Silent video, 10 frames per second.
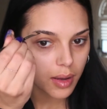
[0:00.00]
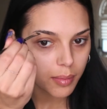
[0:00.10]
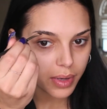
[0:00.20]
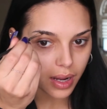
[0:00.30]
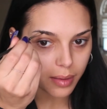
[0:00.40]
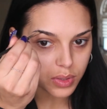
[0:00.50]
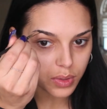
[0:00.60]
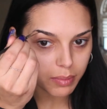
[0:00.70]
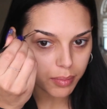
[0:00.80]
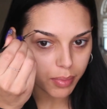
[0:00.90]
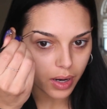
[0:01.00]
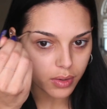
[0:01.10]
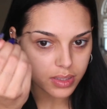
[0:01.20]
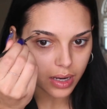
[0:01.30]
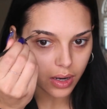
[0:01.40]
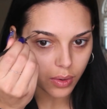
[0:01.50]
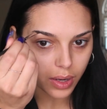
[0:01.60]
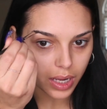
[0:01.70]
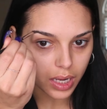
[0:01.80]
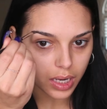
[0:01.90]
But yeah, I'm doing my brows now,
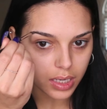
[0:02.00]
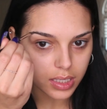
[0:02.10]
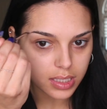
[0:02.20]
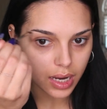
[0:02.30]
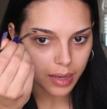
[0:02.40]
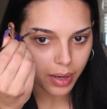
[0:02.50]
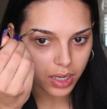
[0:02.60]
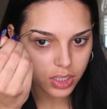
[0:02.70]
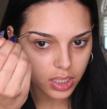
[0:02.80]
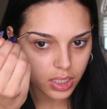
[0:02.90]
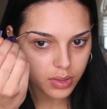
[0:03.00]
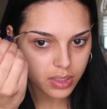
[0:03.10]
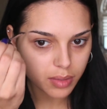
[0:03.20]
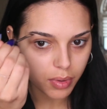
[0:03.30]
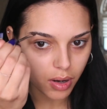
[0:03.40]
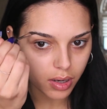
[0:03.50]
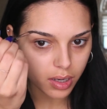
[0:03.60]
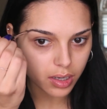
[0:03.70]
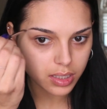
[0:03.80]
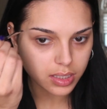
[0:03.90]
and I'm actually using a
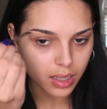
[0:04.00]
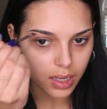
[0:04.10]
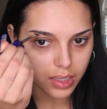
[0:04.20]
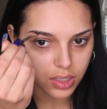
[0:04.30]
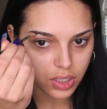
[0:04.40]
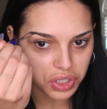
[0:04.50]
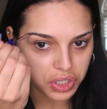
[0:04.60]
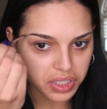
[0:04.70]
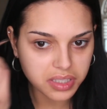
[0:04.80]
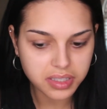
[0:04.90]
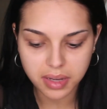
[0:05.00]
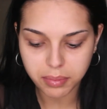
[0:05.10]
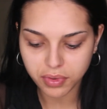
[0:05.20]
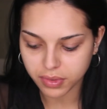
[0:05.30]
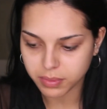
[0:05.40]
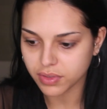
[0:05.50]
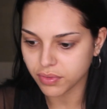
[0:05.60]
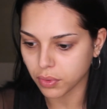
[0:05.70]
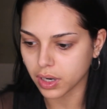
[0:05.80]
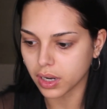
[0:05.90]
product that's just a sample from
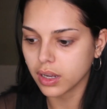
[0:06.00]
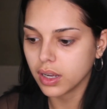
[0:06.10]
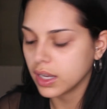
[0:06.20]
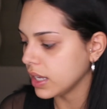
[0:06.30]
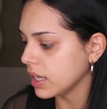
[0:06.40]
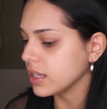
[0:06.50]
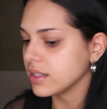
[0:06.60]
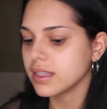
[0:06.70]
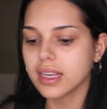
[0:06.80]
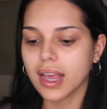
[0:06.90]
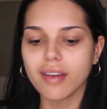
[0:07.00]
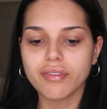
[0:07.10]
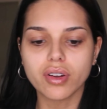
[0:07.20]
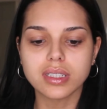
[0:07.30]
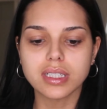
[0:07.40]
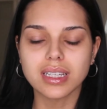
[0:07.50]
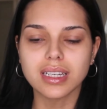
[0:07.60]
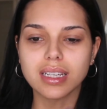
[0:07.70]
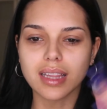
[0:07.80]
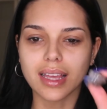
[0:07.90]
Sephora. It is the Kat Von
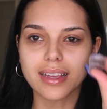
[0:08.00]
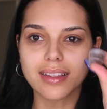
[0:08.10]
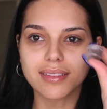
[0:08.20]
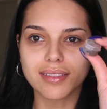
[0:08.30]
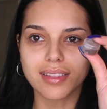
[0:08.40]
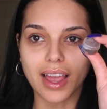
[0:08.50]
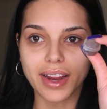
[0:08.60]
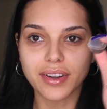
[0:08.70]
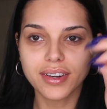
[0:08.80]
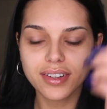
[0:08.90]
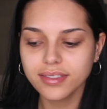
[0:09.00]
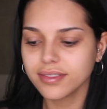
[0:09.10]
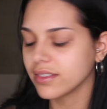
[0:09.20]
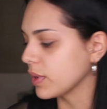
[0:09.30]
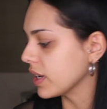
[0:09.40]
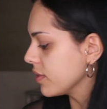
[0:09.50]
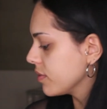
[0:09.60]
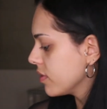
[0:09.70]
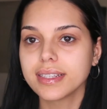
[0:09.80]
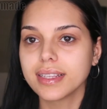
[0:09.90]
D like liner. Wait,
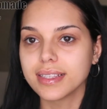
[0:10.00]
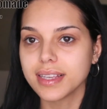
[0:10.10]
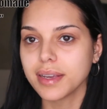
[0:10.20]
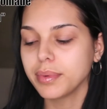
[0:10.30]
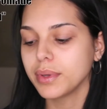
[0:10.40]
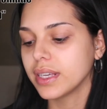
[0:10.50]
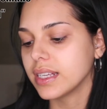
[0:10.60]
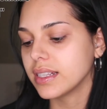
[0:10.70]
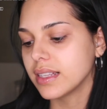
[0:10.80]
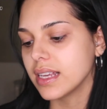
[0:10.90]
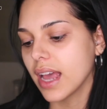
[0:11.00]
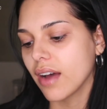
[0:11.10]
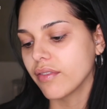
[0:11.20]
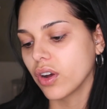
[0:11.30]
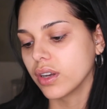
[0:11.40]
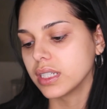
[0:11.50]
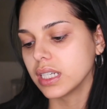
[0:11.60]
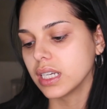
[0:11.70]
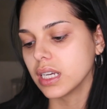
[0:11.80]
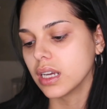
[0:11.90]
the sample is the Kat Von
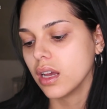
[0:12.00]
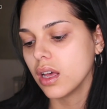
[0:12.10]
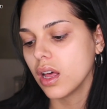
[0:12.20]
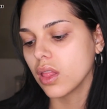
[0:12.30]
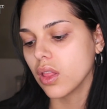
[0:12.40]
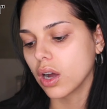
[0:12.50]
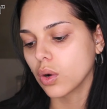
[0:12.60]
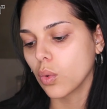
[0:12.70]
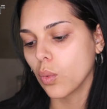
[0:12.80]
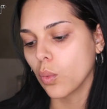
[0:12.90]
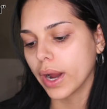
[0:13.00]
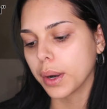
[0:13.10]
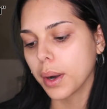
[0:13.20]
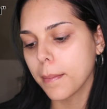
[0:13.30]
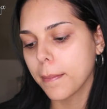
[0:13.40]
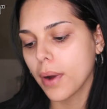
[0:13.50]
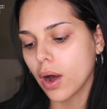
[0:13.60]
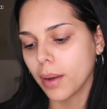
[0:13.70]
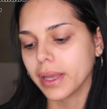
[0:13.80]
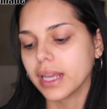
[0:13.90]
D long wear
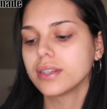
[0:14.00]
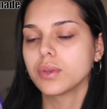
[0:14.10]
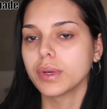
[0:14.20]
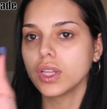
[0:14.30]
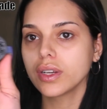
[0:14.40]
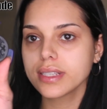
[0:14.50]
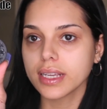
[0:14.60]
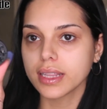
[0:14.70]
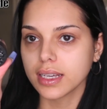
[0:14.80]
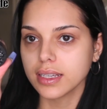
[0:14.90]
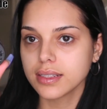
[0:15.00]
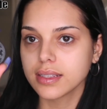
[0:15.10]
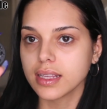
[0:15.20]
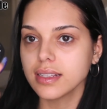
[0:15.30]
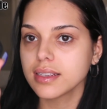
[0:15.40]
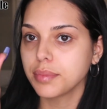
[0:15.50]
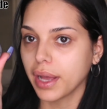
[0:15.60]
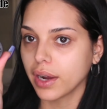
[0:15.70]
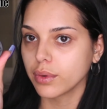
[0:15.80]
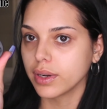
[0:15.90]
pomade. So it looks like this. This is the
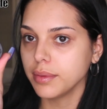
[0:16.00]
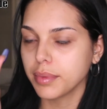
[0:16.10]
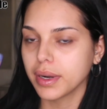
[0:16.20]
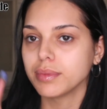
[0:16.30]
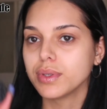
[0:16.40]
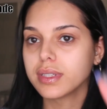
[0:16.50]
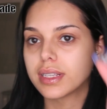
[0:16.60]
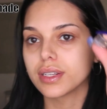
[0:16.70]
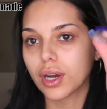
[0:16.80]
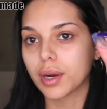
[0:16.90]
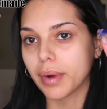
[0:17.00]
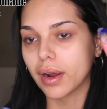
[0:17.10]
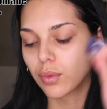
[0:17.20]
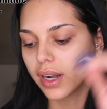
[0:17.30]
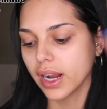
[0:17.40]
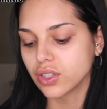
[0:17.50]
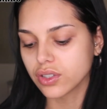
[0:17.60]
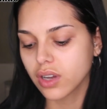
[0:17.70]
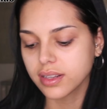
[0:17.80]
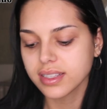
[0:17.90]
black one, but I'm using the dark brown one. I
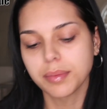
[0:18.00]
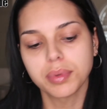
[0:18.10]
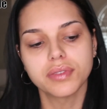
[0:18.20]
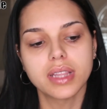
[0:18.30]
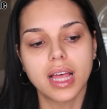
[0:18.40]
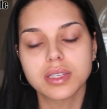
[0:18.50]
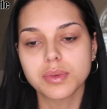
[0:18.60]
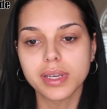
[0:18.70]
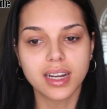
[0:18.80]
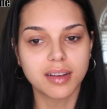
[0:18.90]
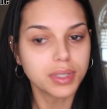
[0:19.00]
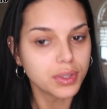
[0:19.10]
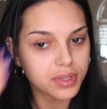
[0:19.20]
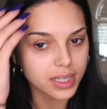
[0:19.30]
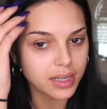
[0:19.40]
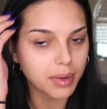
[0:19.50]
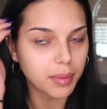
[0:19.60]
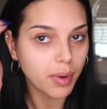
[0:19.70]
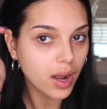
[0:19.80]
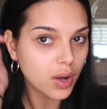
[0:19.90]
just got a sample of it last week and I've been using it in my
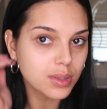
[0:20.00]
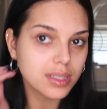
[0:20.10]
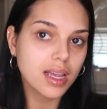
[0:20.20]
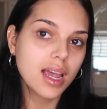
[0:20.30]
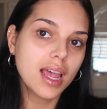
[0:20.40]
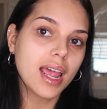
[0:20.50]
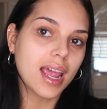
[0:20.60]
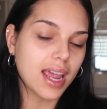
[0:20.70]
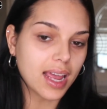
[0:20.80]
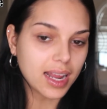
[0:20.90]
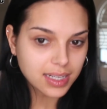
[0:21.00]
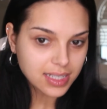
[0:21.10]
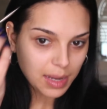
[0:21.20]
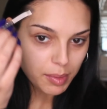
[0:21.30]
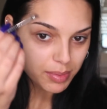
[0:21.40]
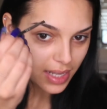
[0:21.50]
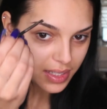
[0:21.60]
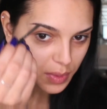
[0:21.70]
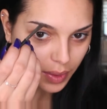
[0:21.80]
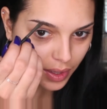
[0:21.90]
brows and I'm
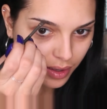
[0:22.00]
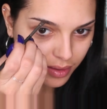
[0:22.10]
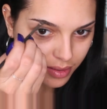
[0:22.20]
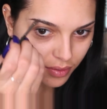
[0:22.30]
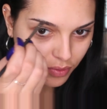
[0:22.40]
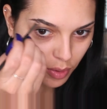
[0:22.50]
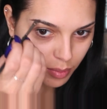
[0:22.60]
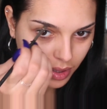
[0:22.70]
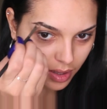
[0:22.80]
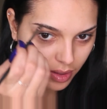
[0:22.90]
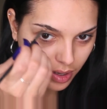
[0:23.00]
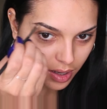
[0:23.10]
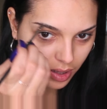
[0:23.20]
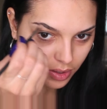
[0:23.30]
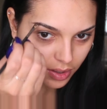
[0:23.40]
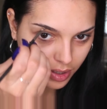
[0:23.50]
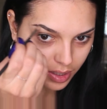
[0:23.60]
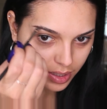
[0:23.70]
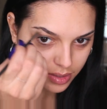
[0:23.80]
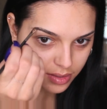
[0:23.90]
obsessed with it. The formula, the color,
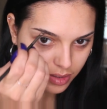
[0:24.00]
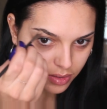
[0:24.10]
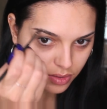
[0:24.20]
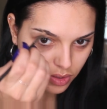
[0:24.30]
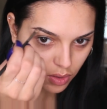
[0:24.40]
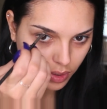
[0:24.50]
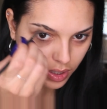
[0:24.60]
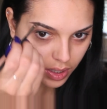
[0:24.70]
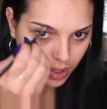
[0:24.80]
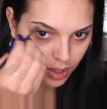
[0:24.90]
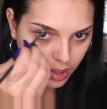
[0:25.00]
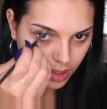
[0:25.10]
it is so good.